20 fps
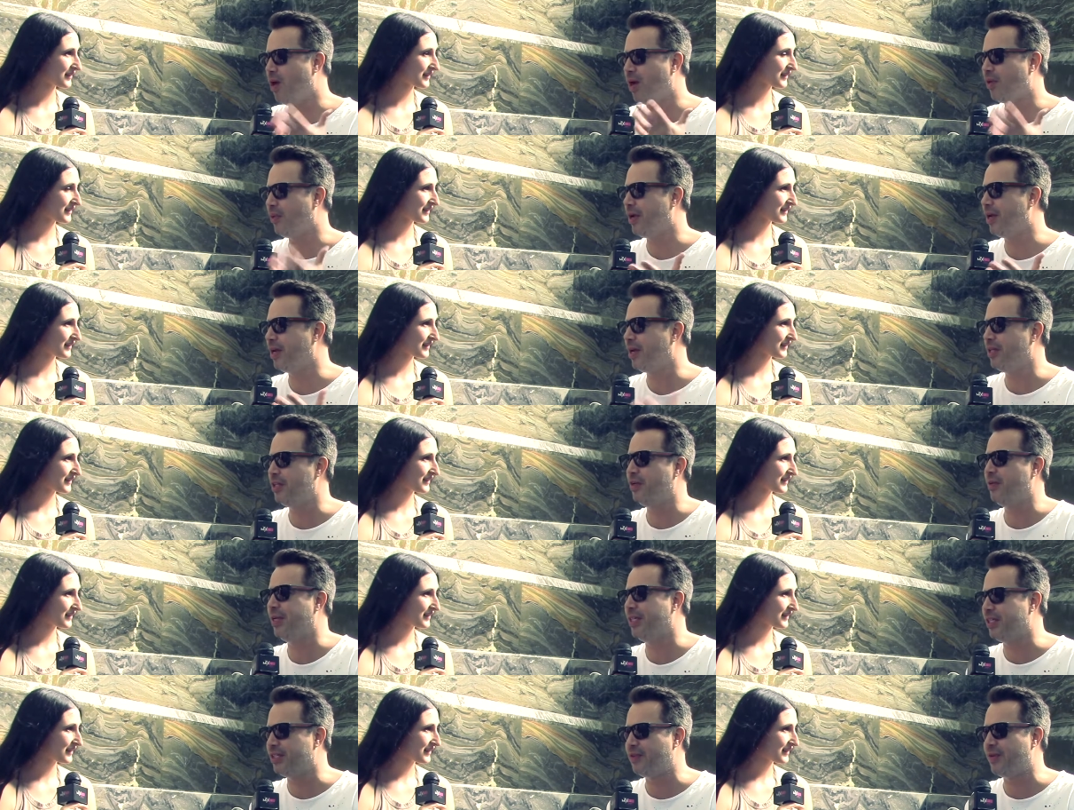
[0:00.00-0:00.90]
Speaker 1: are we gonna do
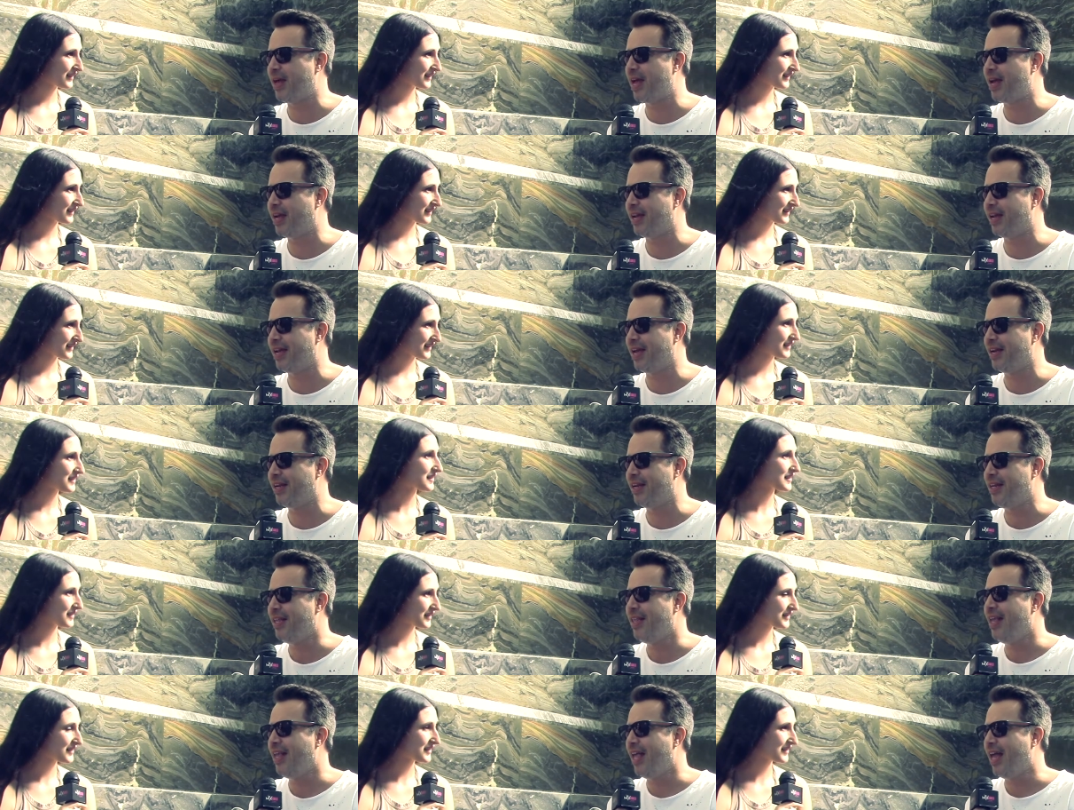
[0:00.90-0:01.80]
with the track? And
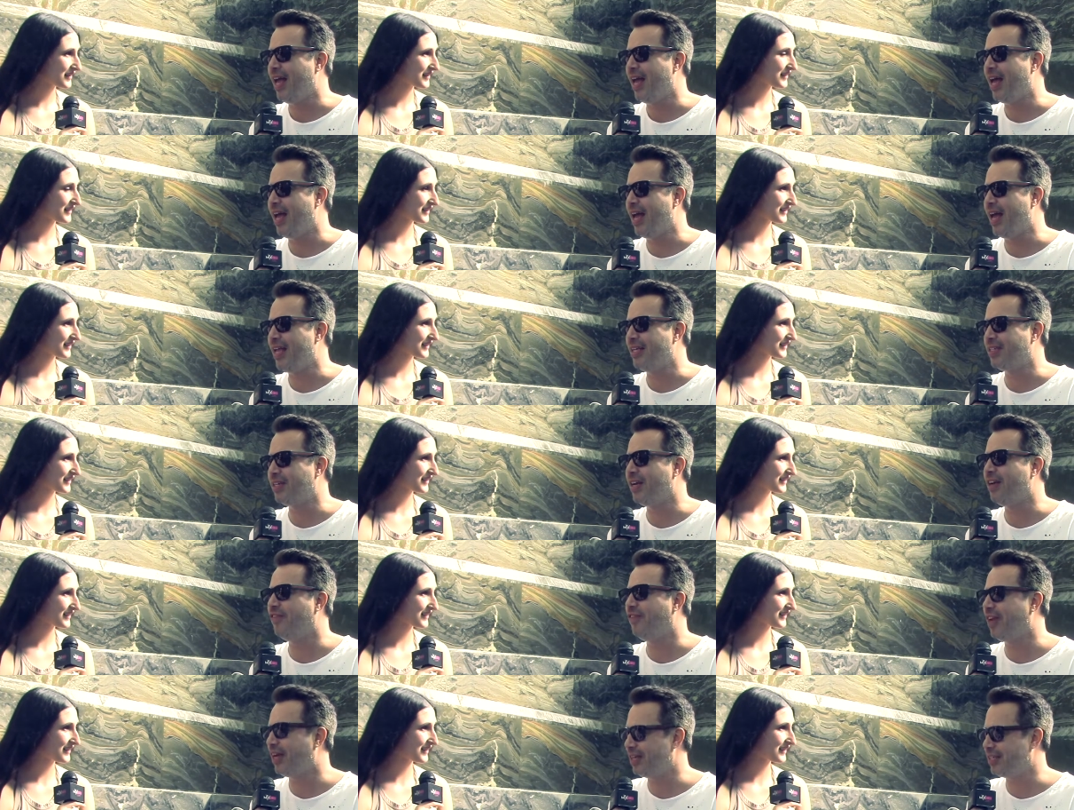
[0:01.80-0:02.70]
uh, it's
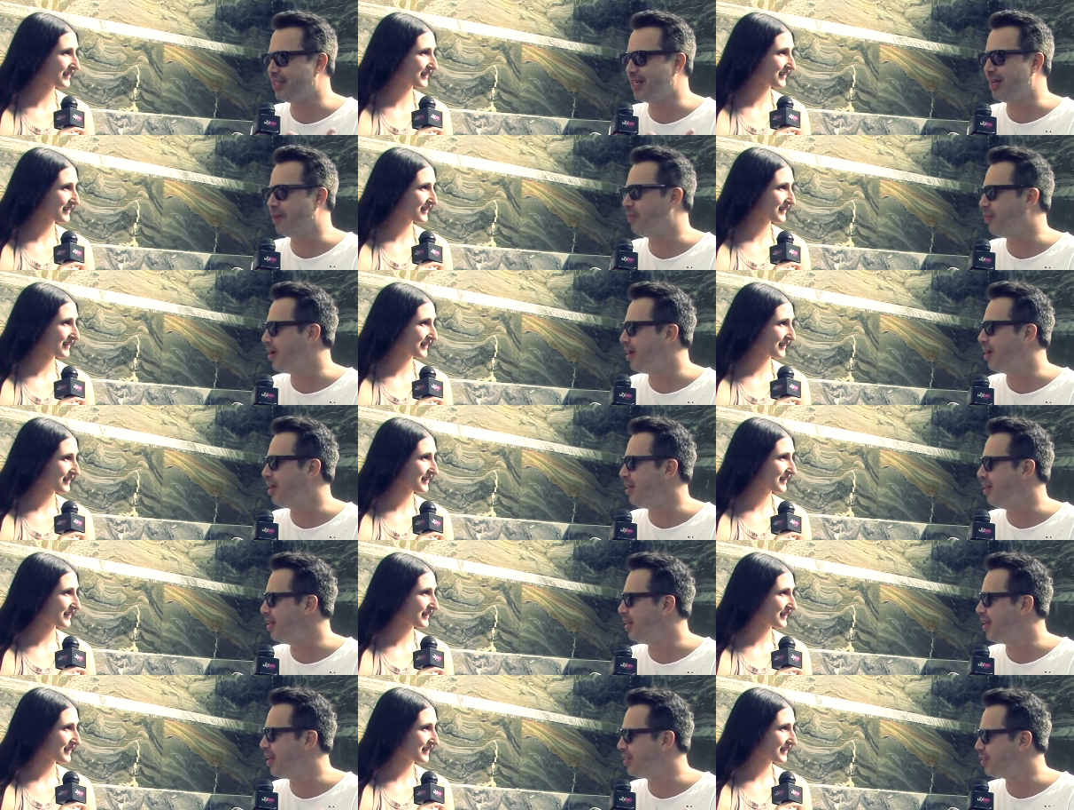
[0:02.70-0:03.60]
kind of like a
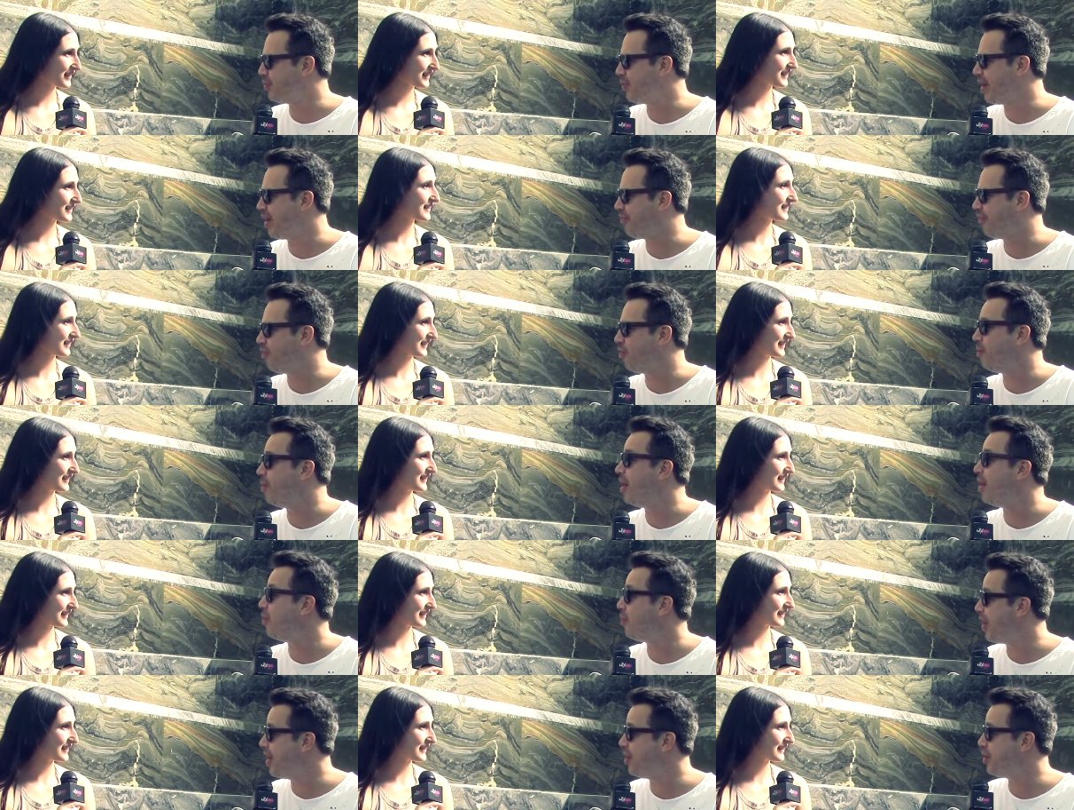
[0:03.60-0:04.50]
celebrating uh, track for
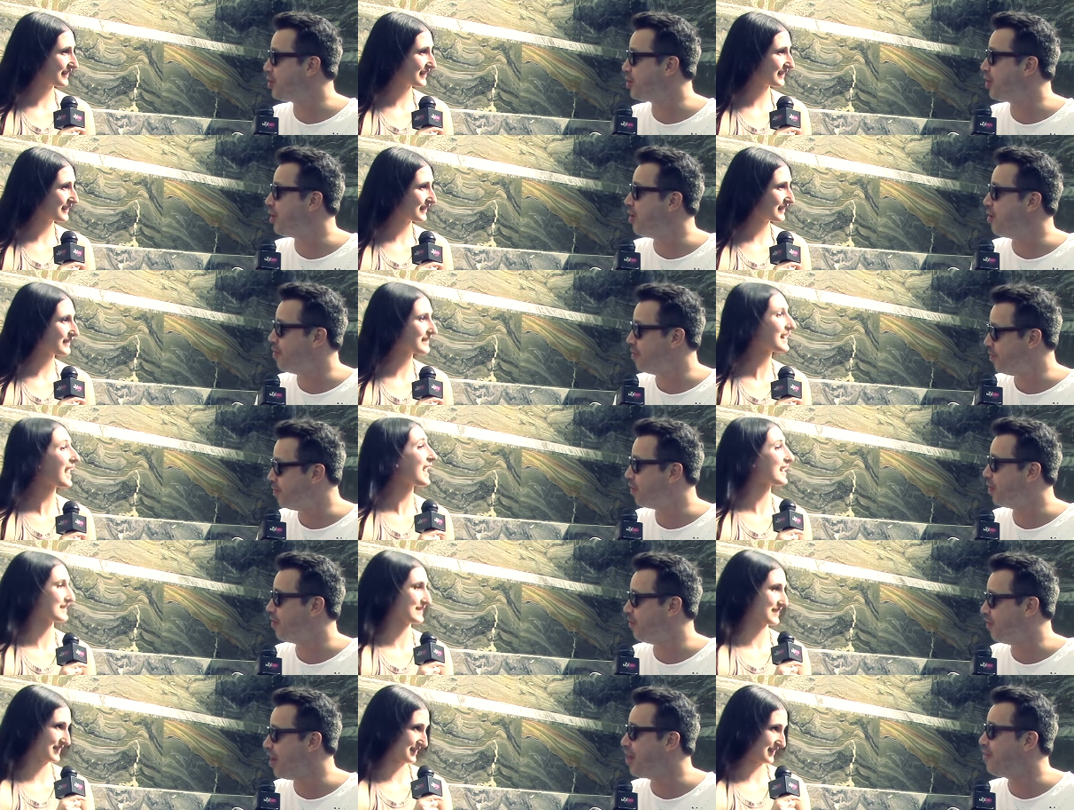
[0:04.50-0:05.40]
my radio show
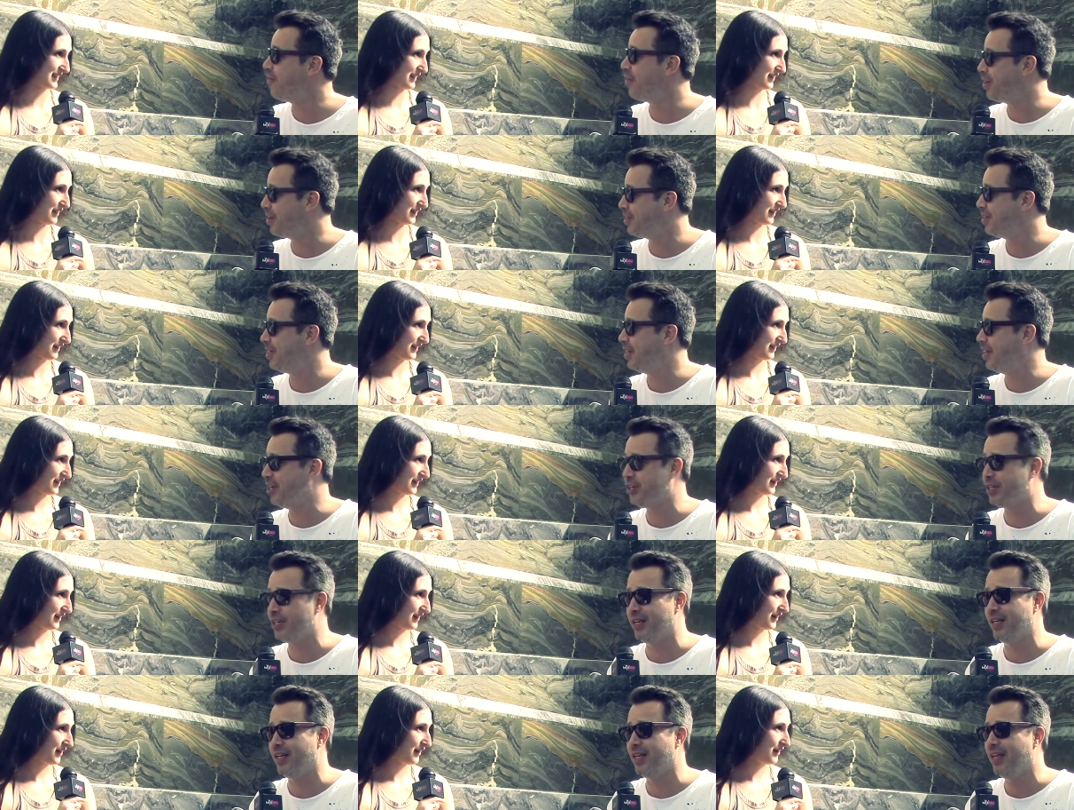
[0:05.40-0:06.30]
yes. for the 500th
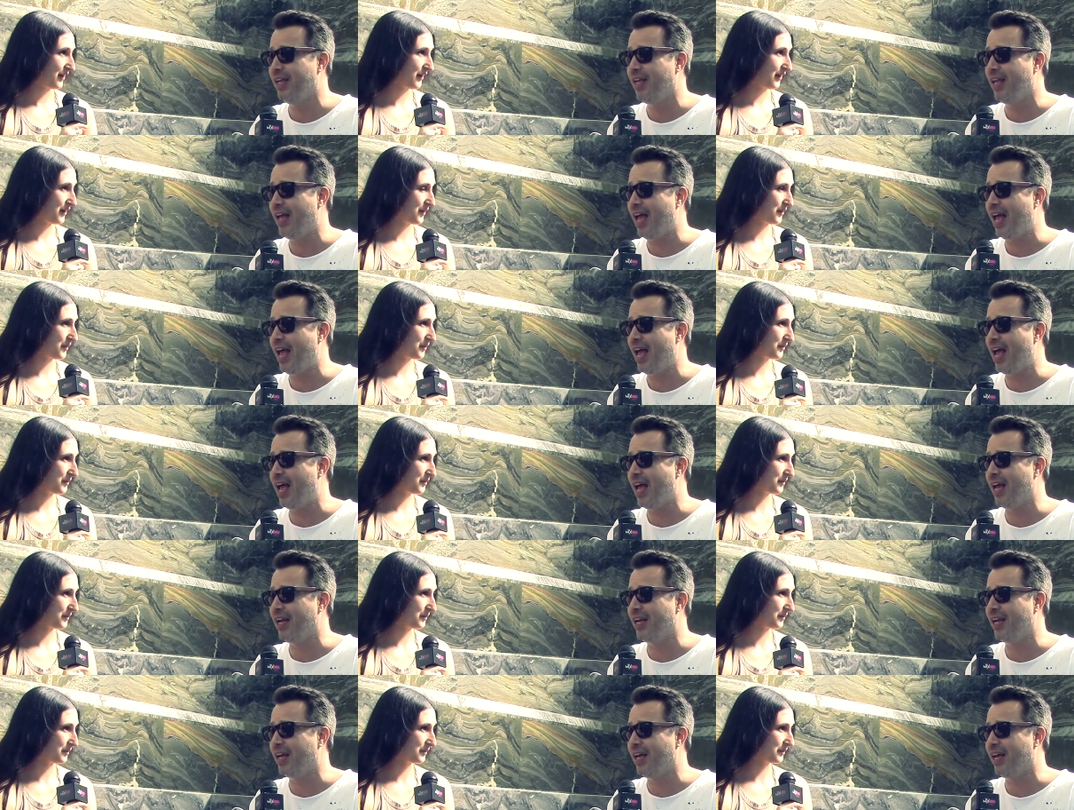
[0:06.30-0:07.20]
edition.
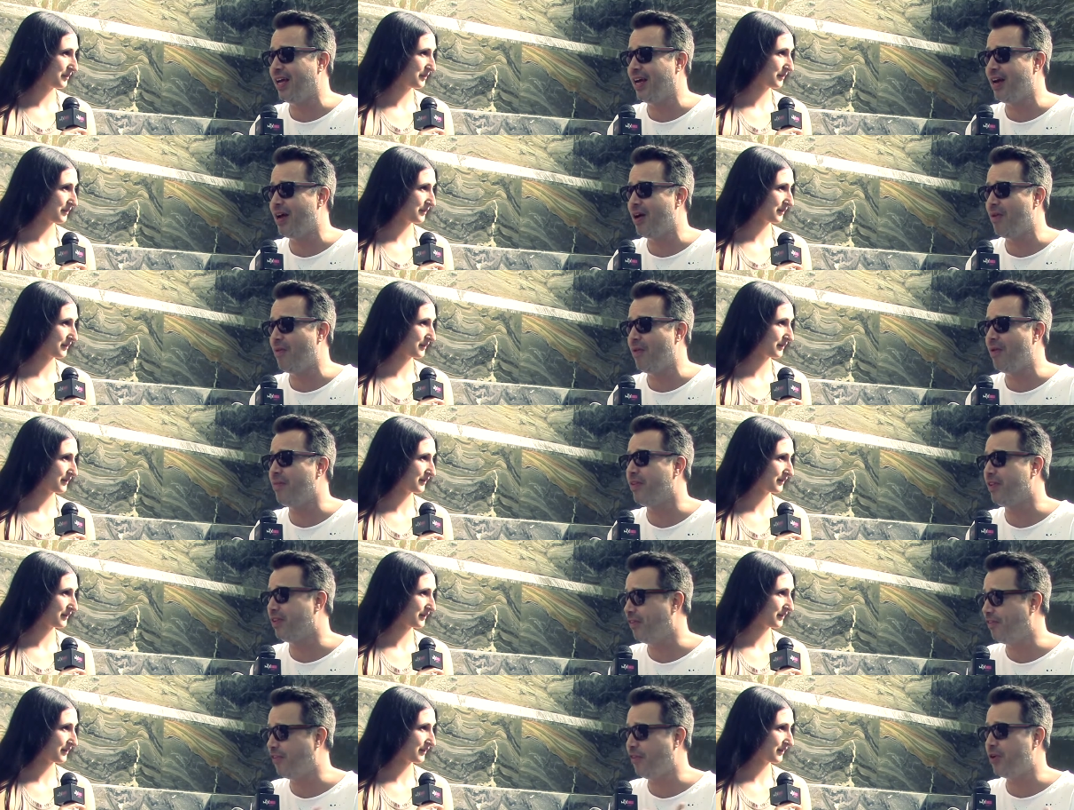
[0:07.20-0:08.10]
And uh, well,
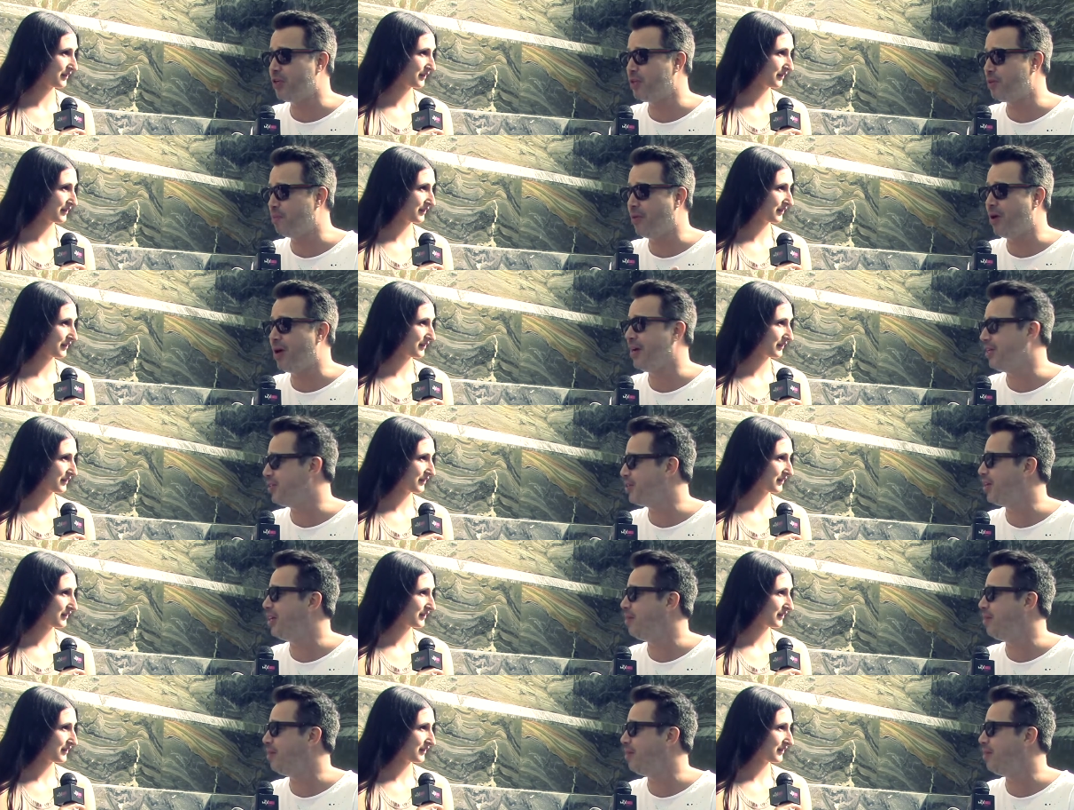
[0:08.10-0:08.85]
the first party is gonna